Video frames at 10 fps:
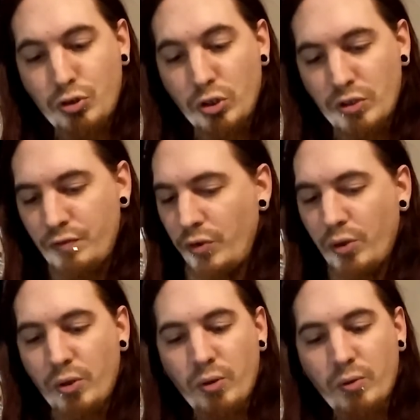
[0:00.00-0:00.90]
Dirge
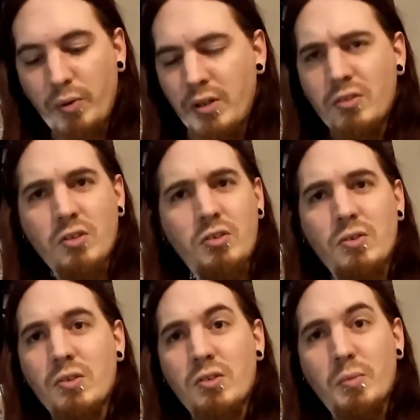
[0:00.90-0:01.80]
Inferno, my
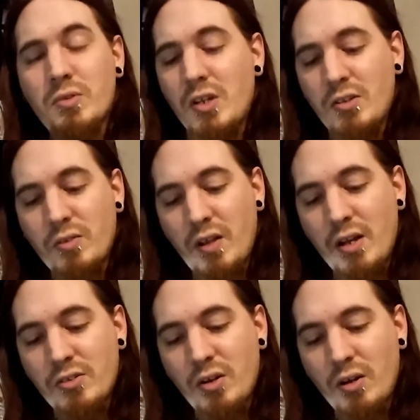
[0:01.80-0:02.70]
sister is obsessed with
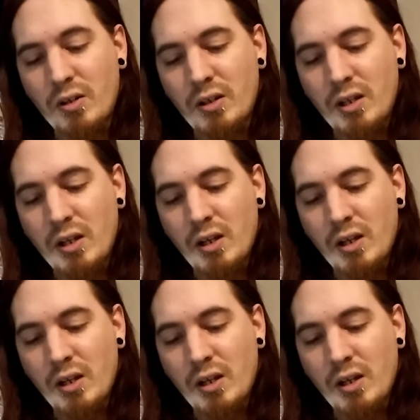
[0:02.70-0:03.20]
that song.